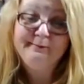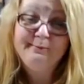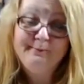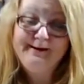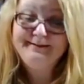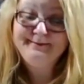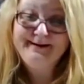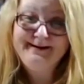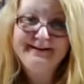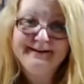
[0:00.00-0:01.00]
way too
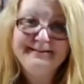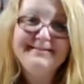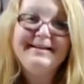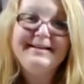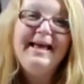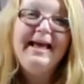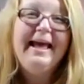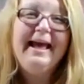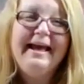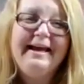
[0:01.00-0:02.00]
many years.
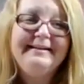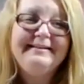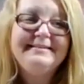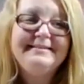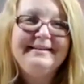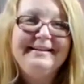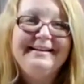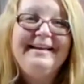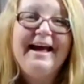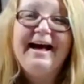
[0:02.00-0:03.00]
And
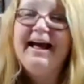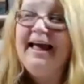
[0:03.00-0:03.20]
yeah.